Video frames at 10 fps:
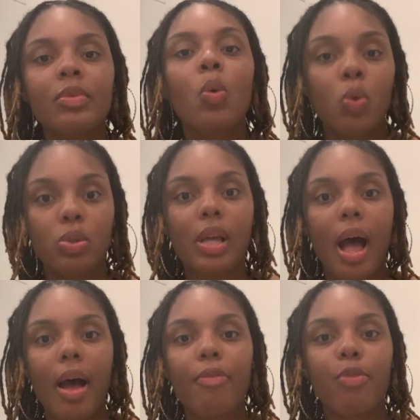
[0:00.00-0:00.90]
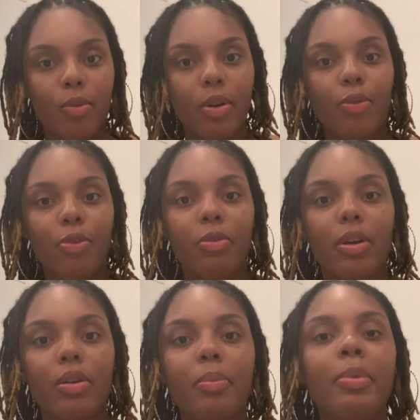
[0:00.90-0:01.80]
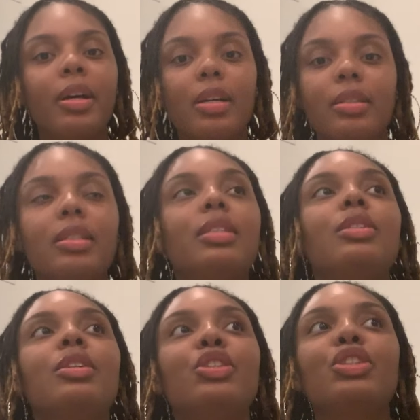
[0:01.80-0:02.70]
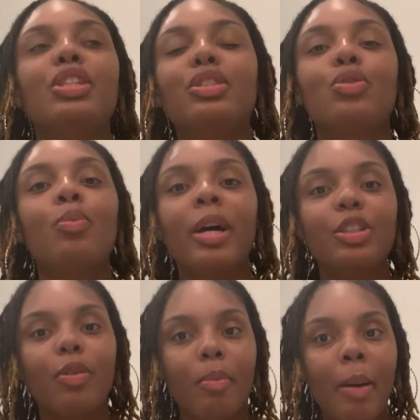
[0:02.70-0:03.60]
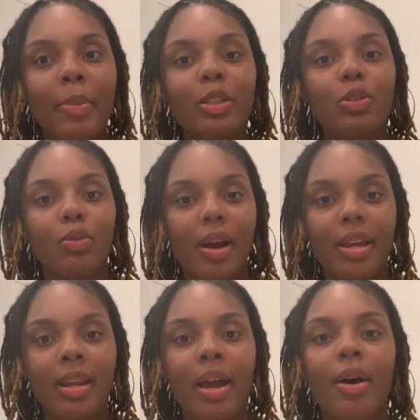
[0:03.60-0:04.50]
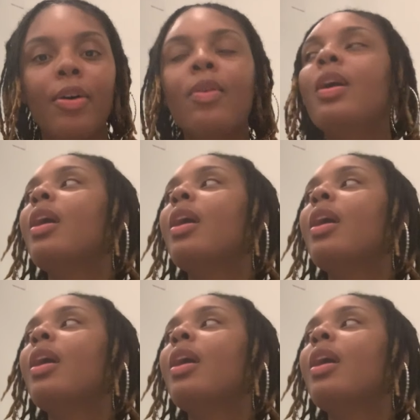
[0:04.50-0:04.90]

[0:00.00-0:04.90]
Wuta, for real, for real. Because this is just too much for my mental right now.